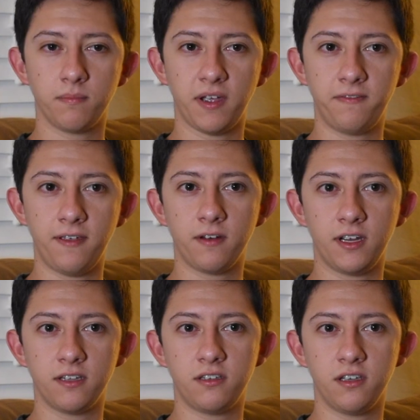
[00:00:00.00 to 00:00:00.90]
My favorite
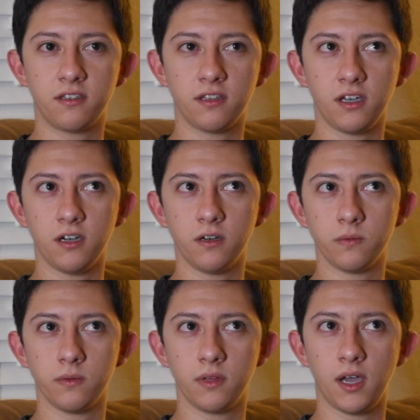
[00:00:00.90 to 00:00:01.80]
antique that I
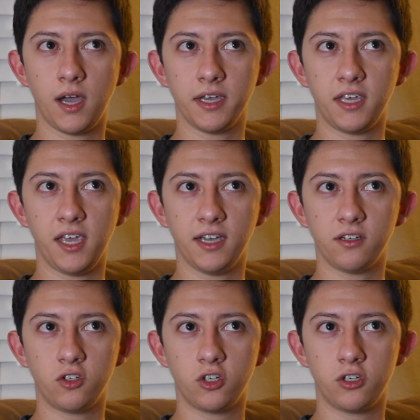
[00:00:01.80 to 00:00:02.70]
own, I
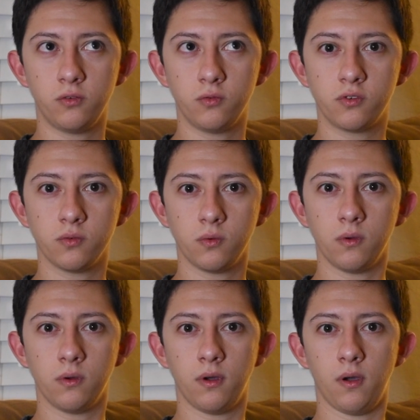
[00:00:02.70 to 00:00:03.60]
can't choose
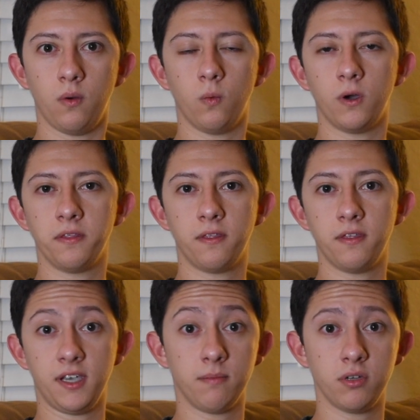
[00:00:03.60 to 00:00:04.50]
one
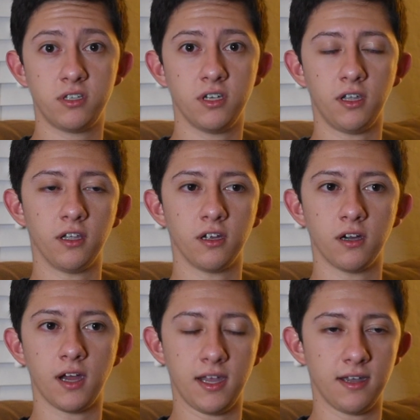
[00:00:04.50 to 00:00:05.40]
thing in
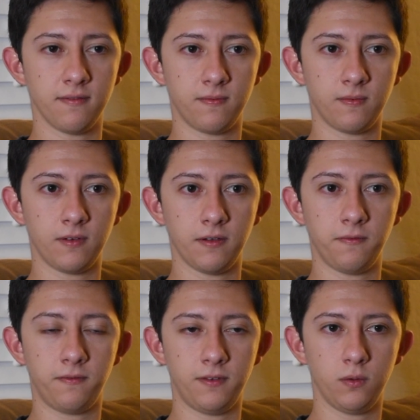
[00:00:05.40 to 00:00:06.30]
particular. I have a
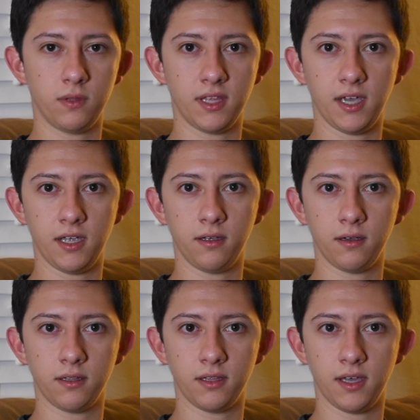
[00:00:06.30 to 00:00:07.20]
few that I
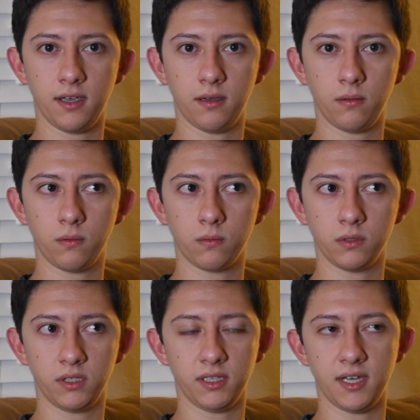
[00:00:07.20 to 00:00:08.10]
that I
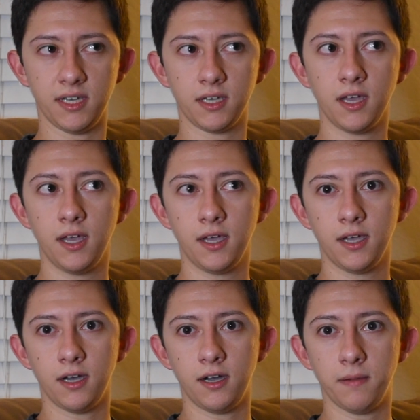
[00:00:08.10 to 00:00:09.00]
really like.
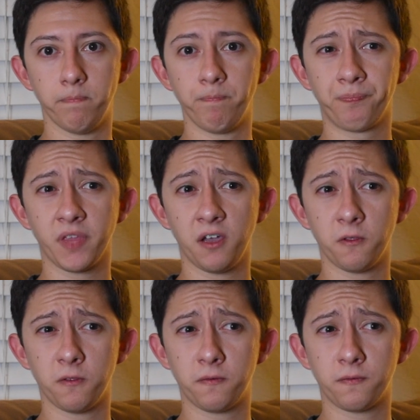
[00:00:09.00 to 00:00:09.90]
Um,
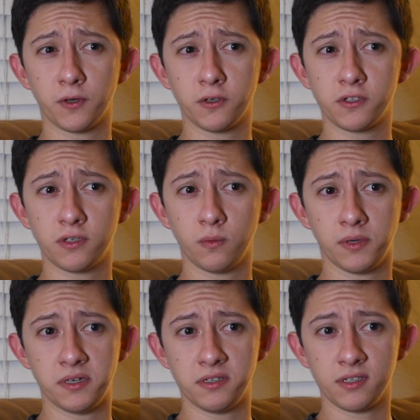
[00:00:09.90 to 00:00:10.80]
the first
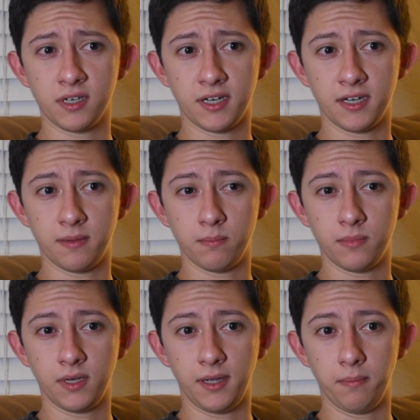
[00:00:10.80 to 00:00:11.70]
was um,
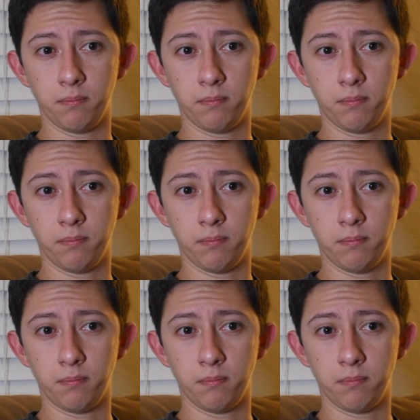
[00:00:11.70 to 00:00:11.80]
a